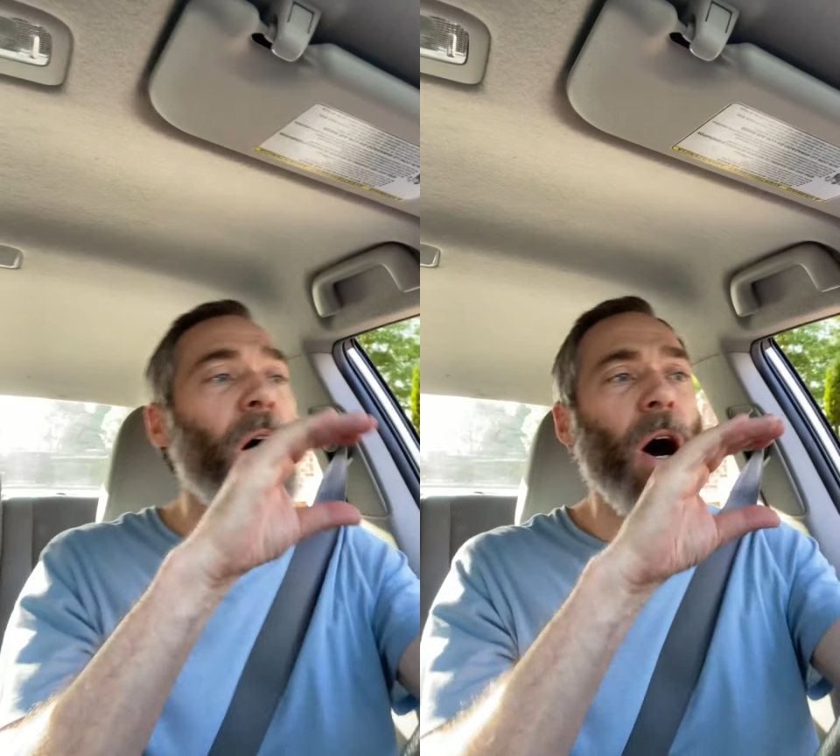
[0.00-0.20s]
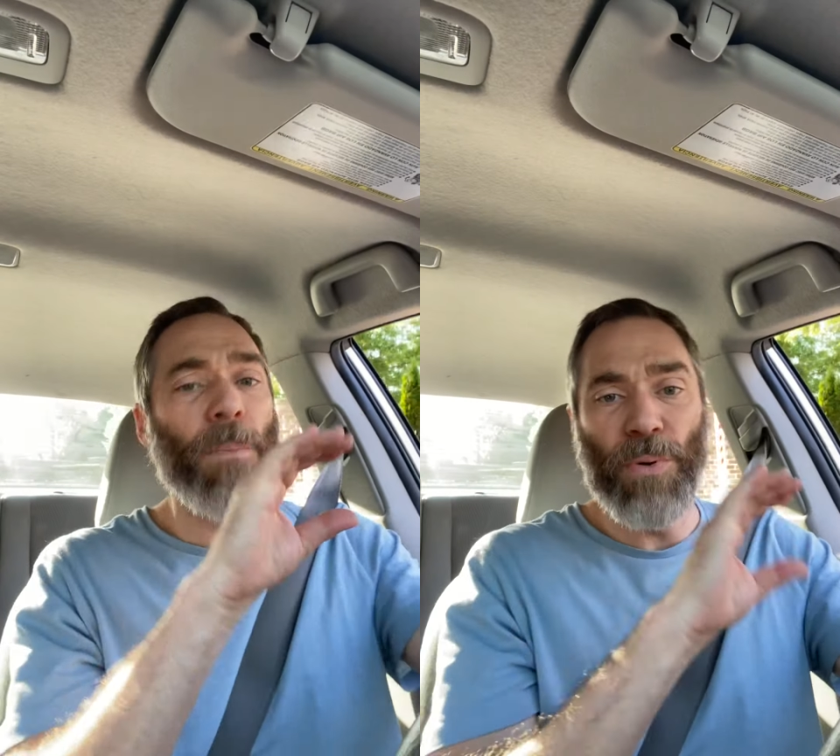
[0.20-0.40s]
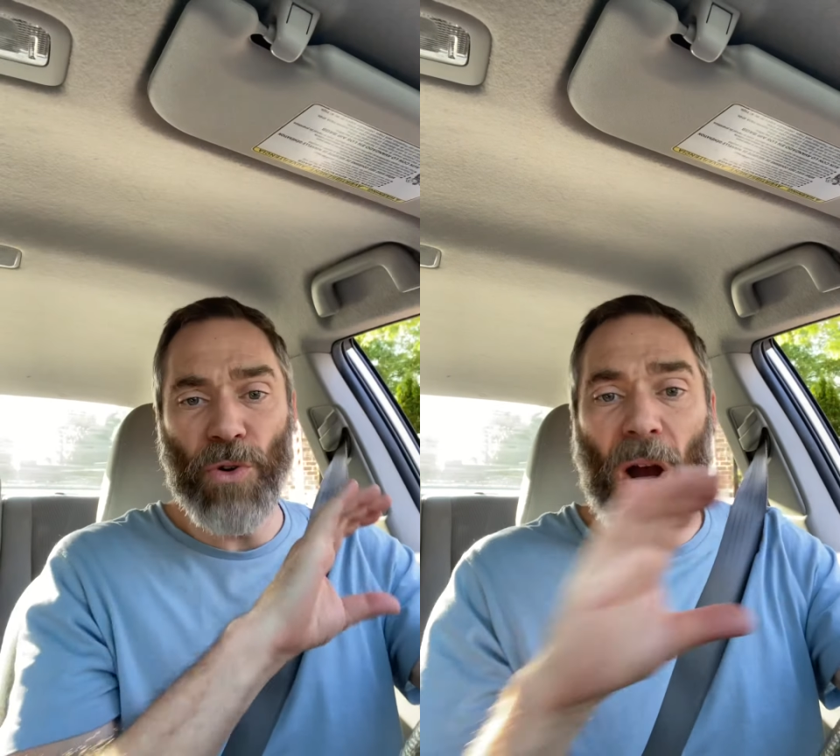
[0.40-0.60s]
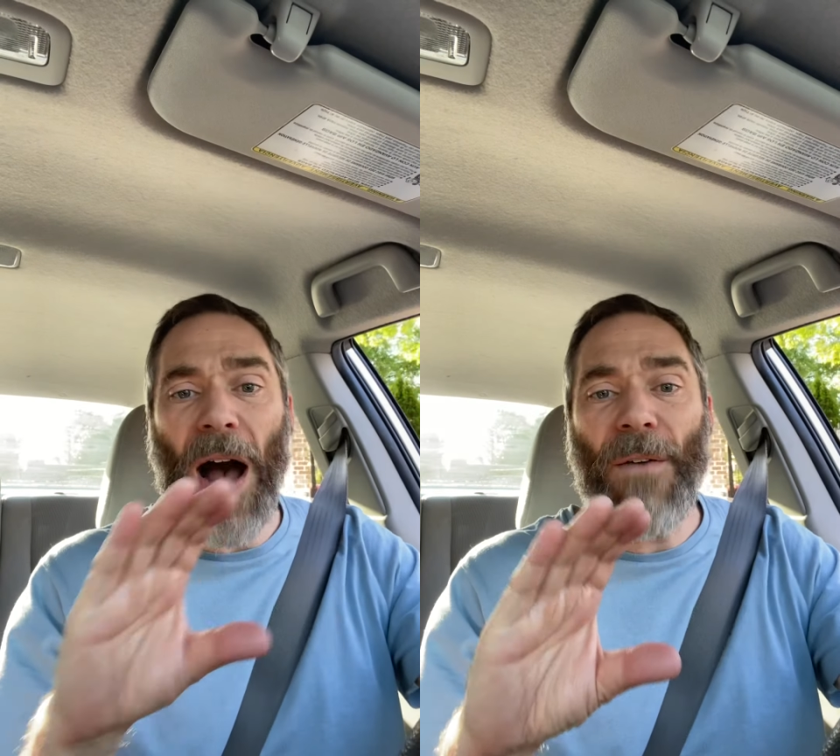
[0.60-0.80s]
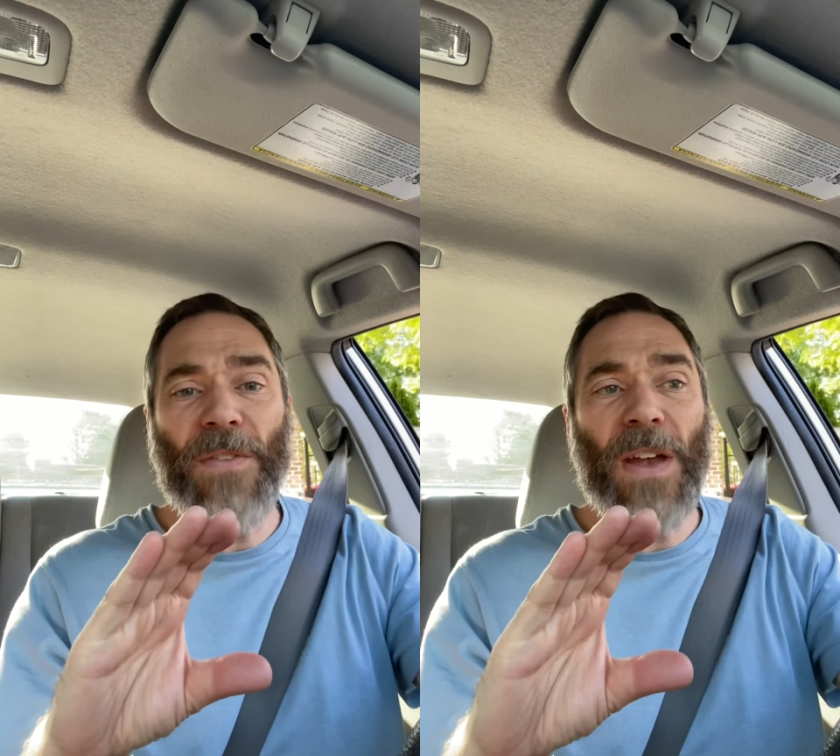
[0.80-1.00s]
a
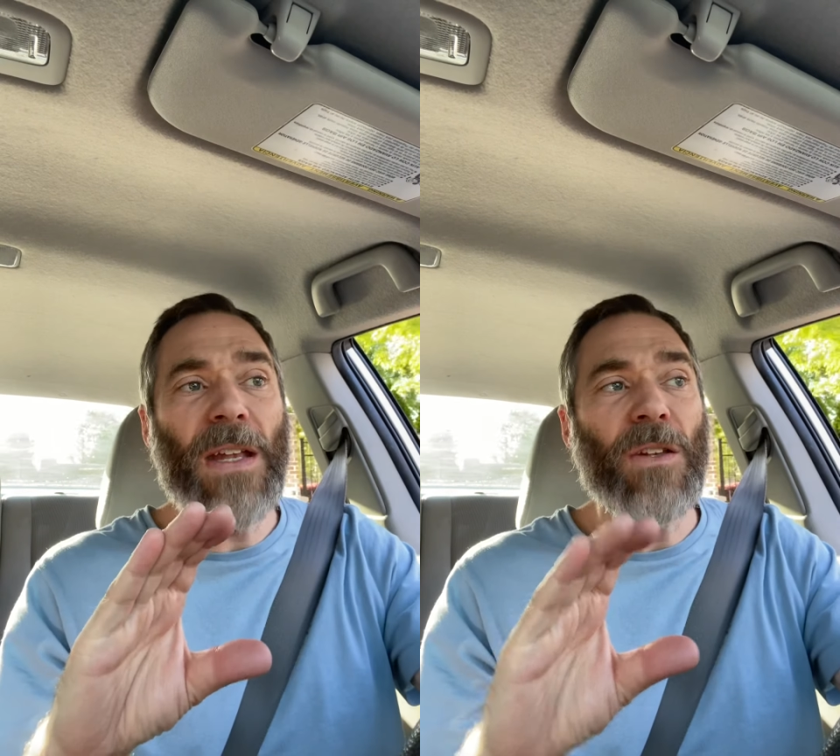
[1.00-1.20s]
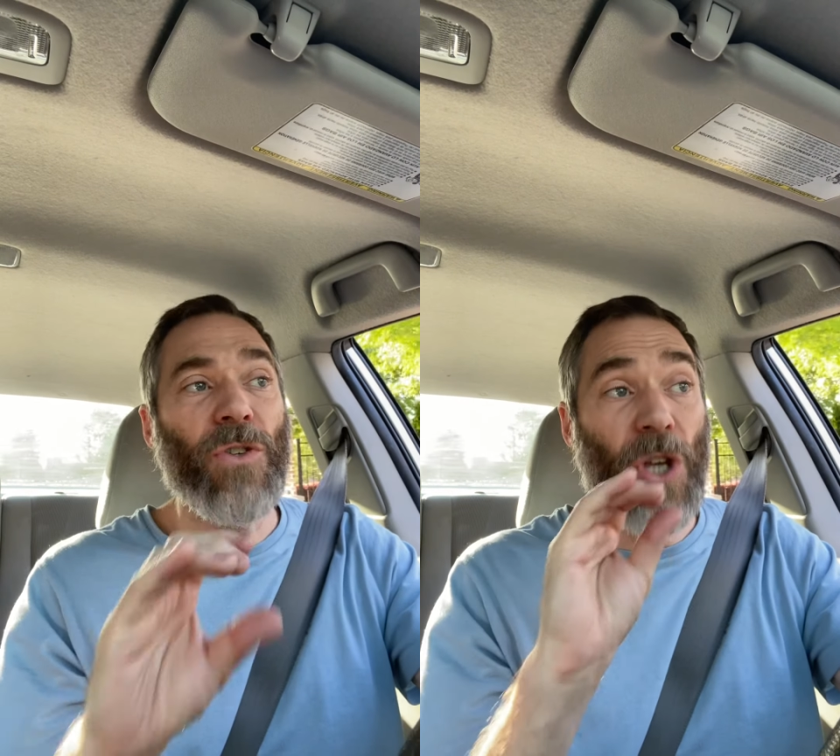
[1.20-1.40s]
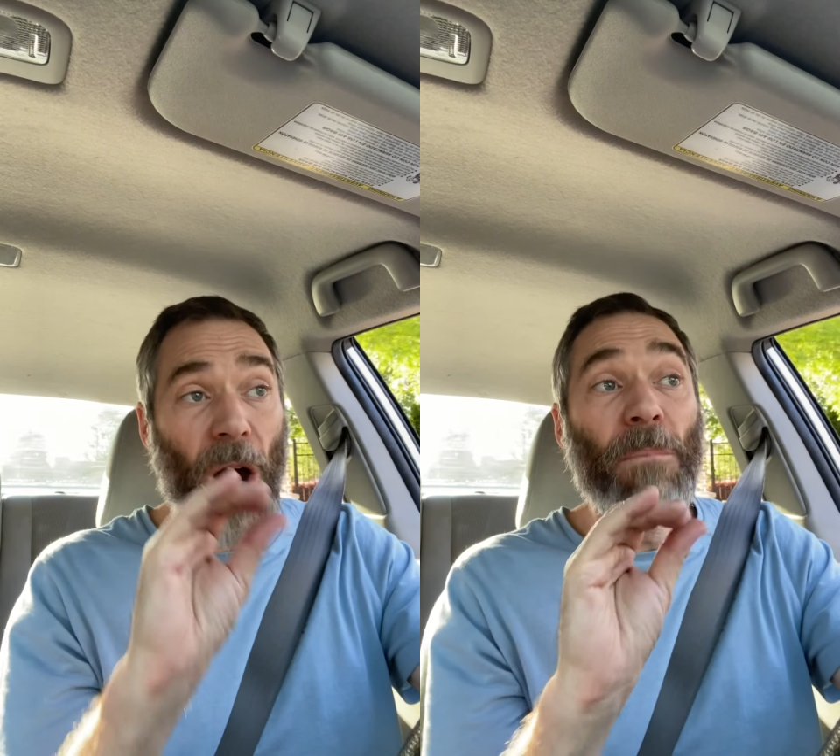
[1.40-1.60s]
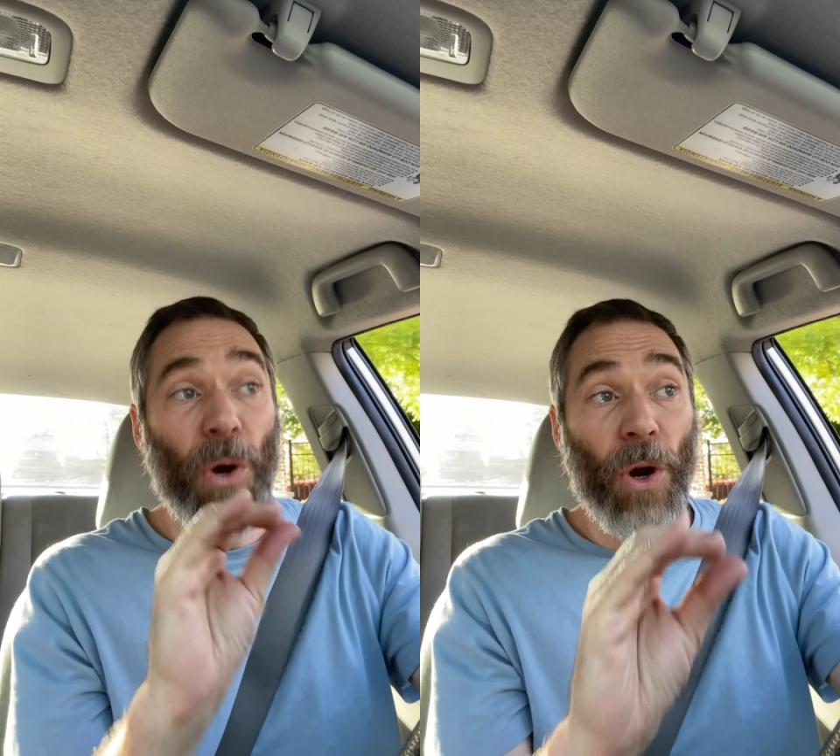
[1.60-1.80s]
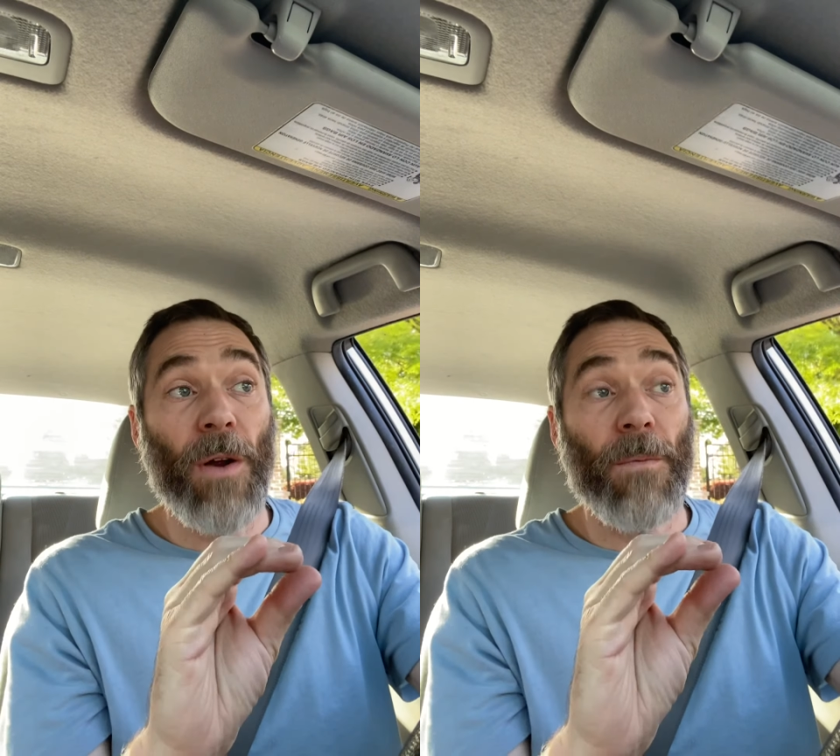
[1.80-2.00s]
profit
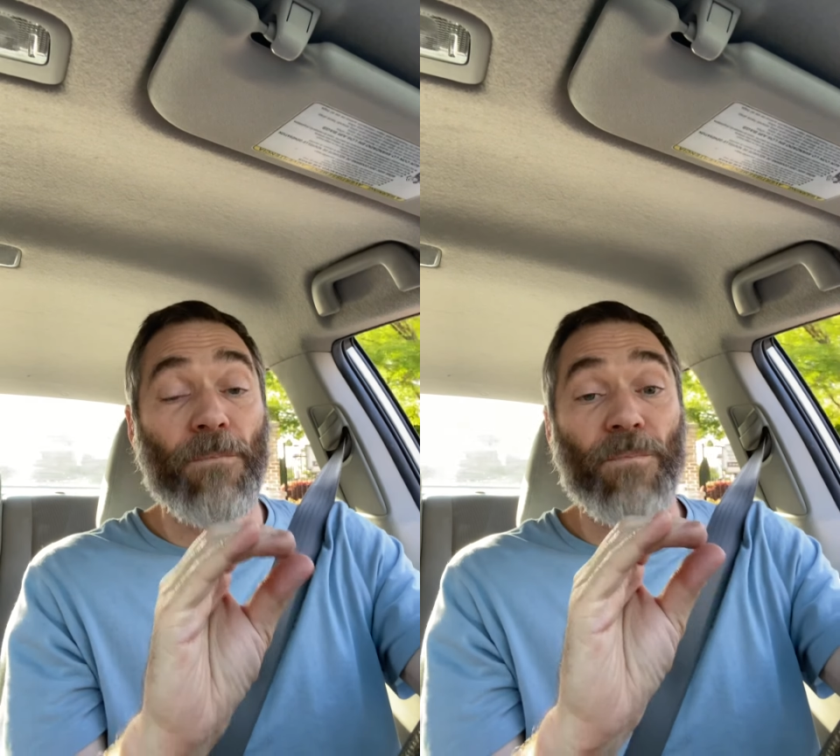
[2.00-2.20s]
number